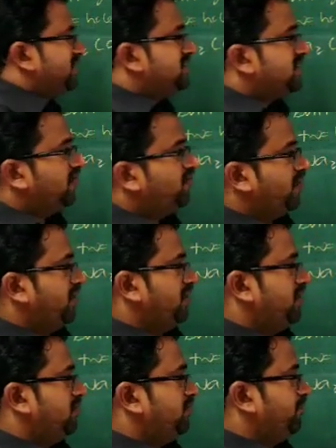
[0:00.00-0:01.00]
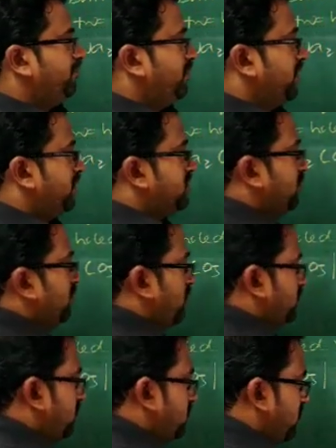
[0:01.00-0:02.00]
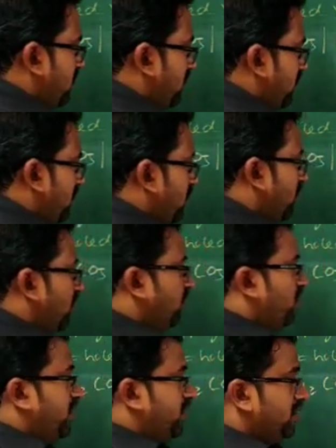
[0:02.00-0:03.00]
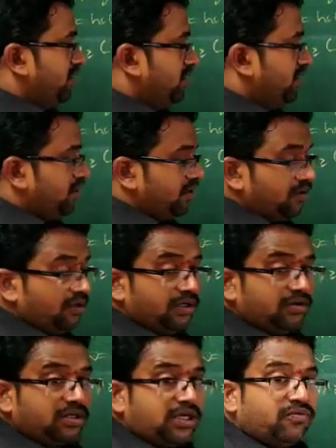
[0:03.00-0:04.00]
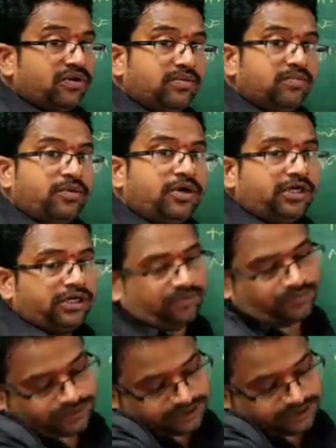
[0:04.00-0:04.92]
thistle funnel. It's about thistle funnel. Okay, one important